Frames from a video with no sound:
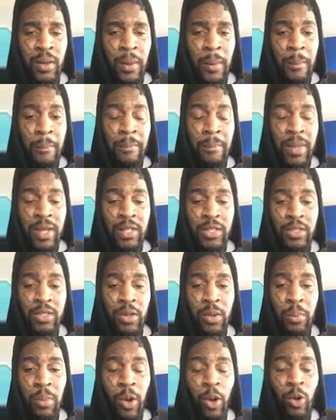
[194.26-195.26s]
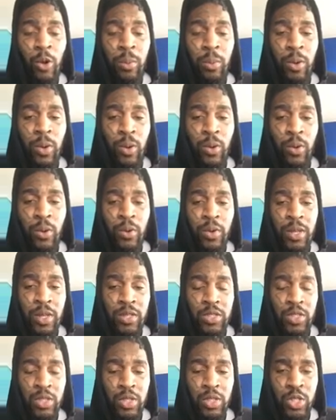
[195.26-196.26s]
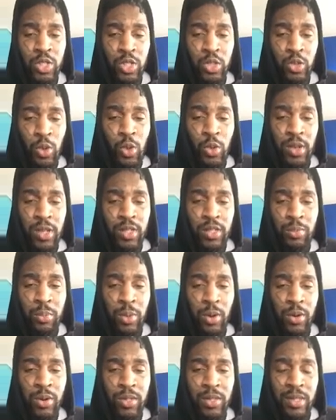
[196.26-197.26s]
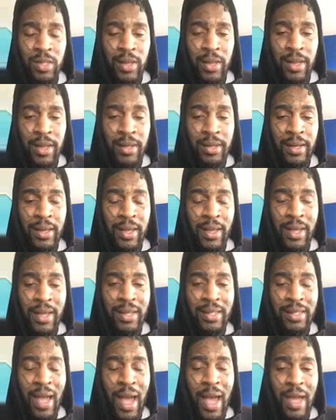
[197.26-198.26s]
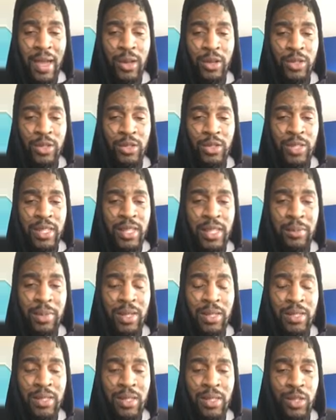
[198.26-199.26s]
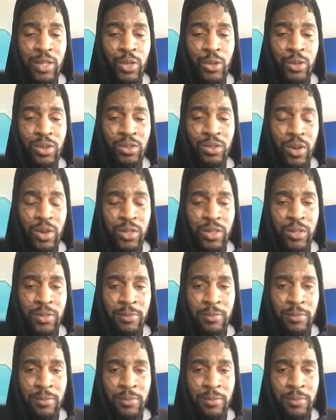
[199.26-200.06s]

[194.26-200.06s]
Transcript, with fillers: Mister Popo is the strongest person in the entire D B Z universe.